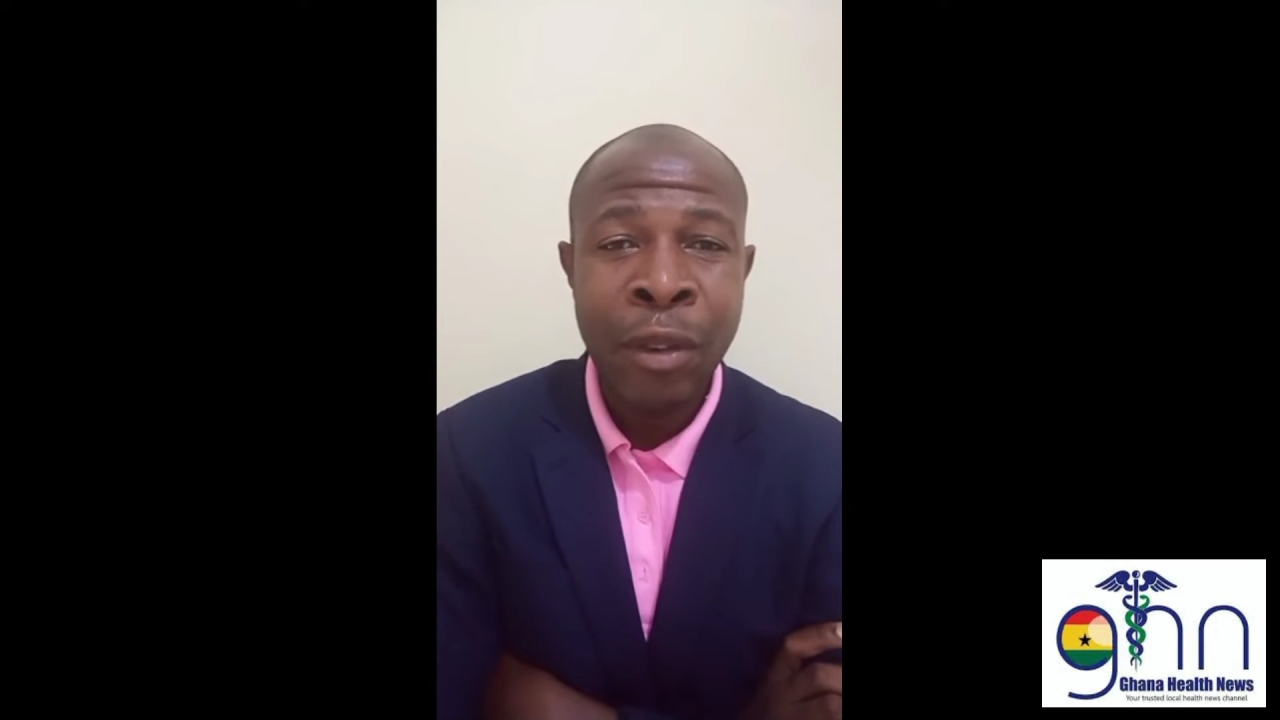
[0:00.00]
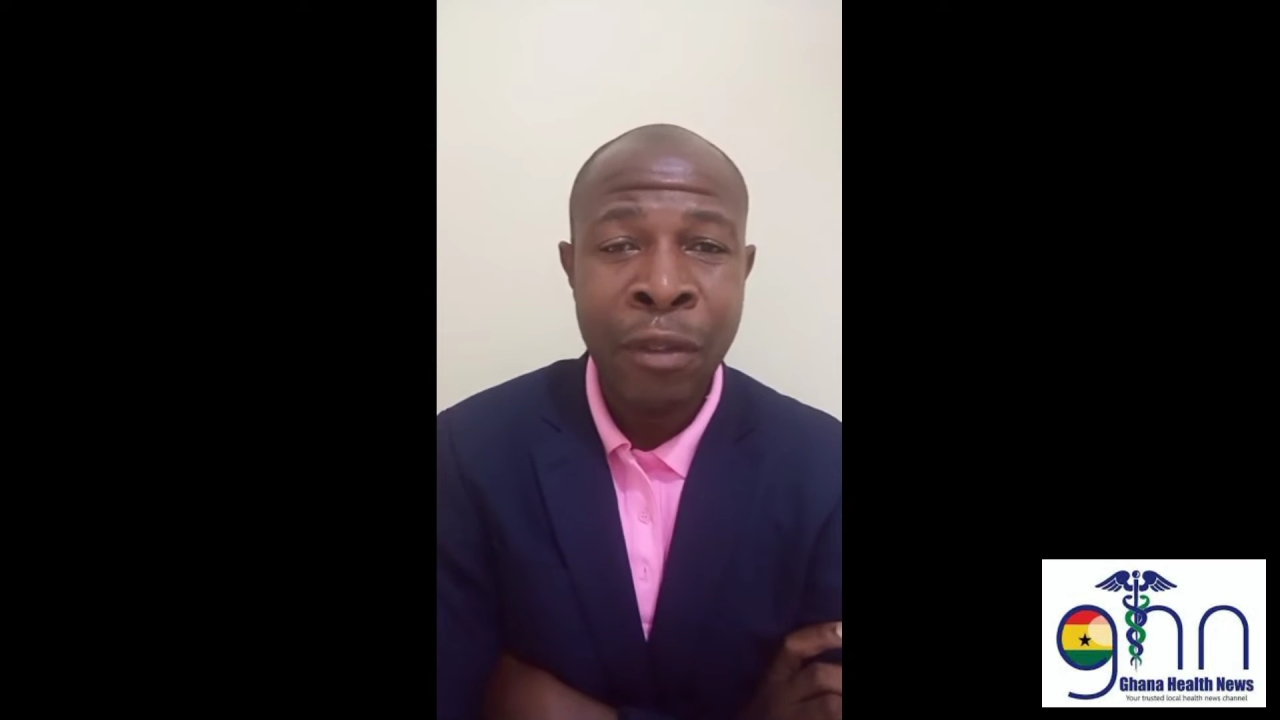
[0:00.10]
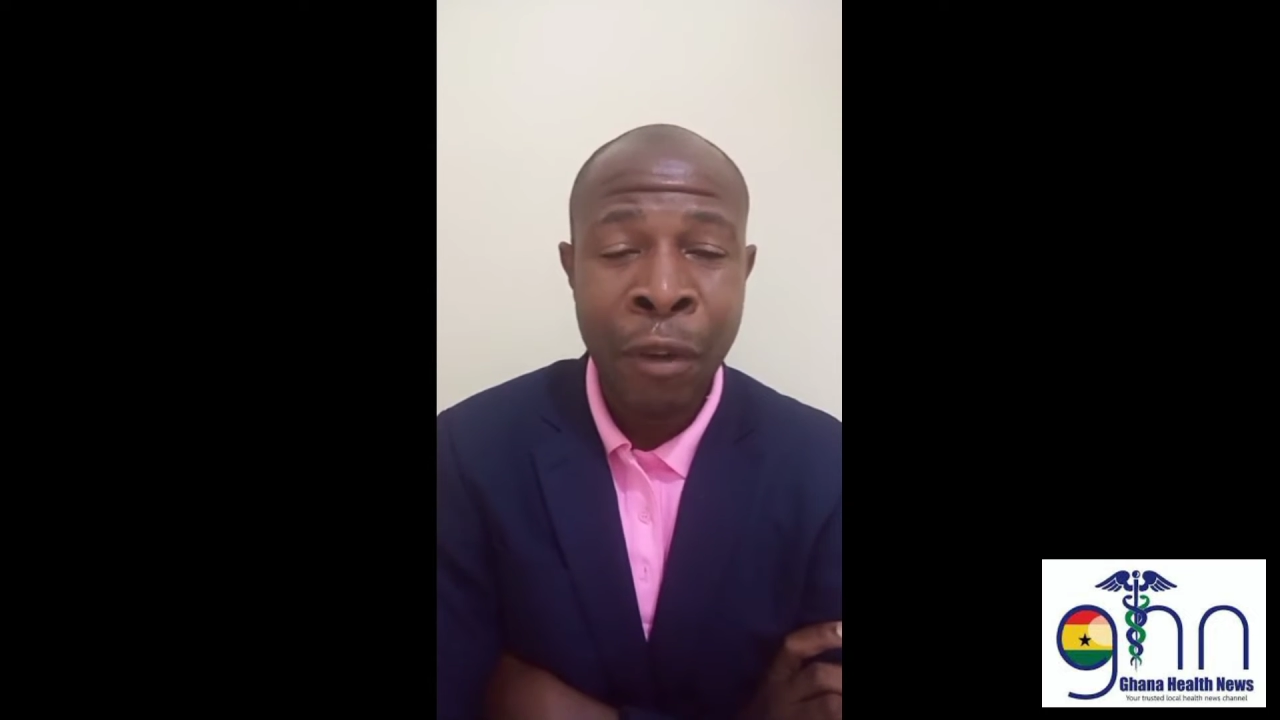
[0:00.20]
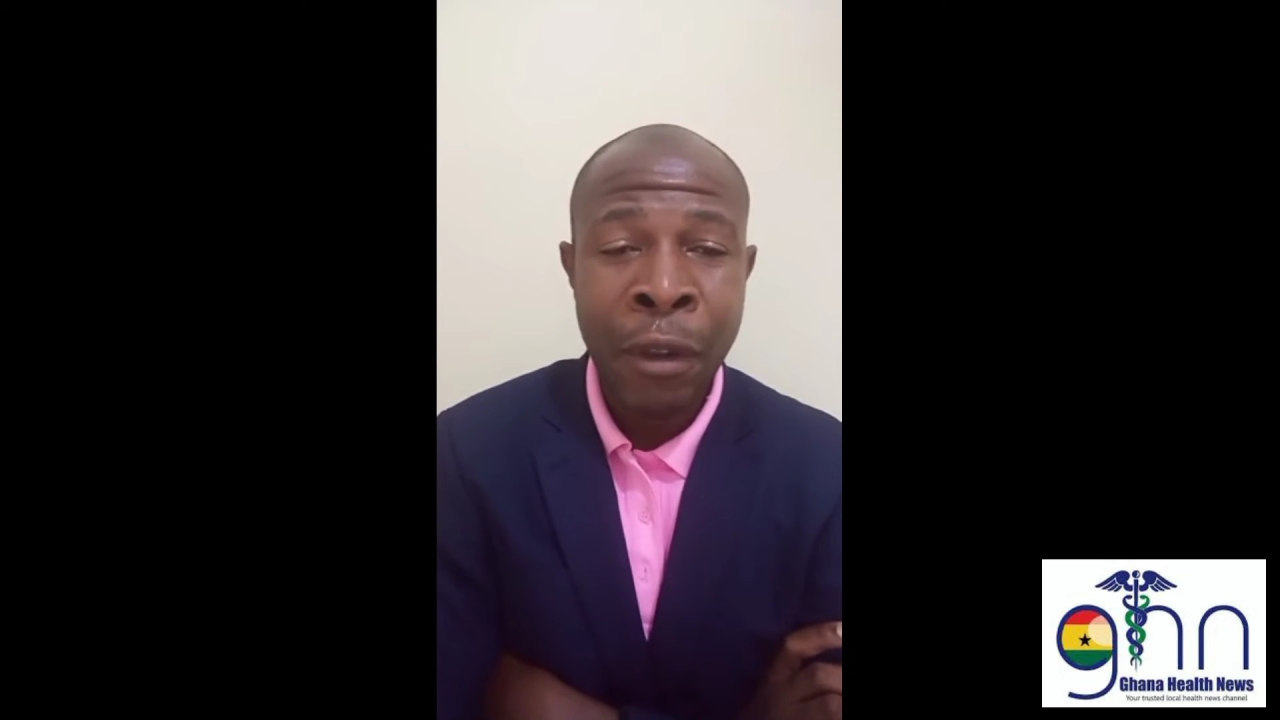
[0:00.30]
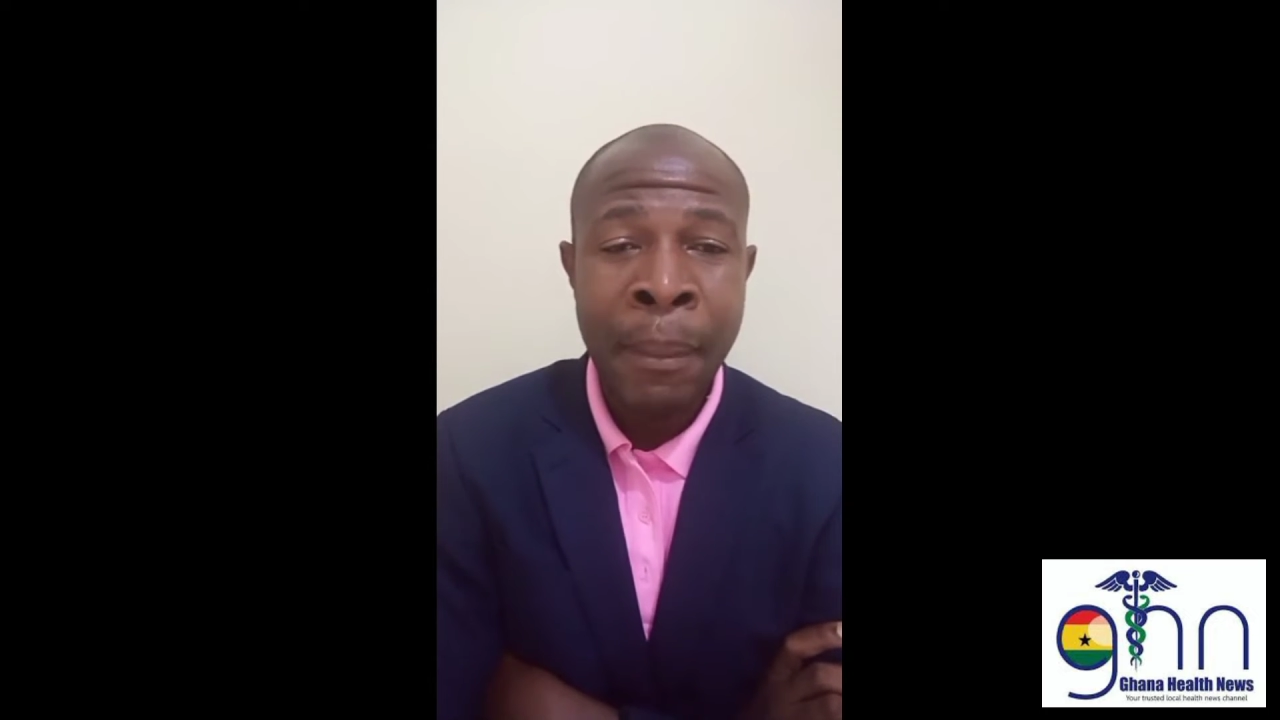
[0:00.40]

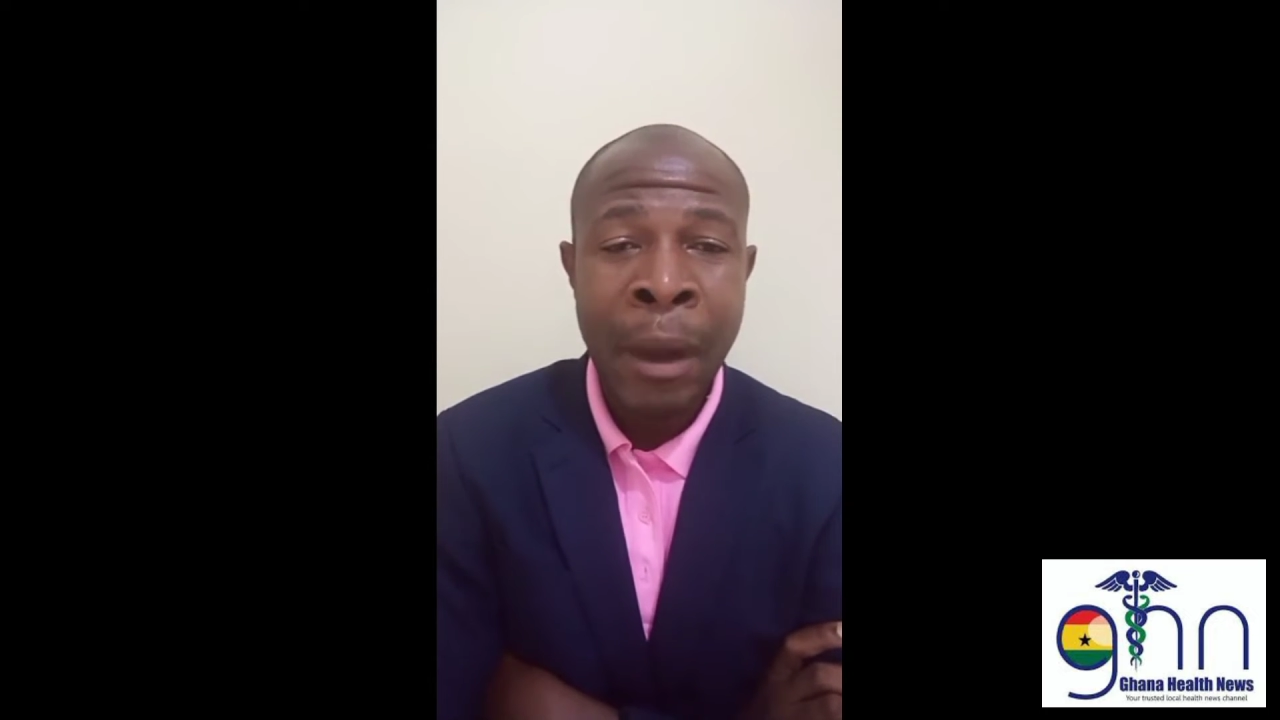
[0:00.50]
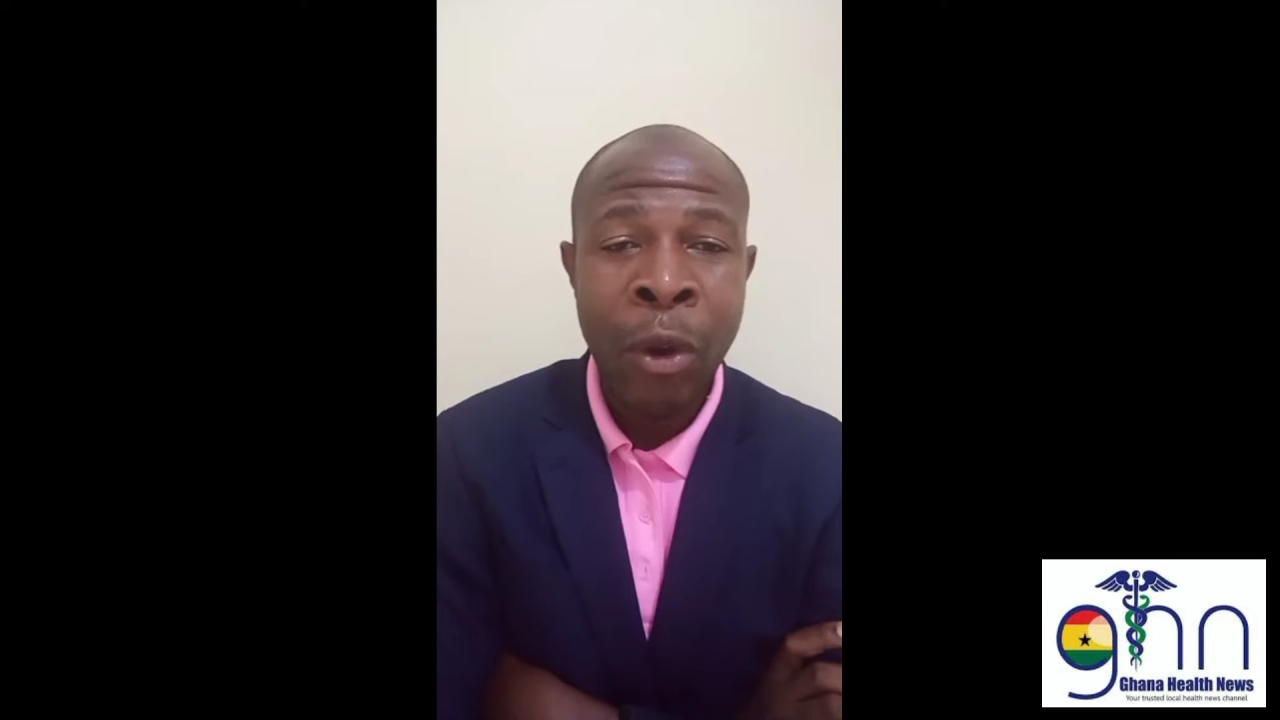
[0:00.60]
of November,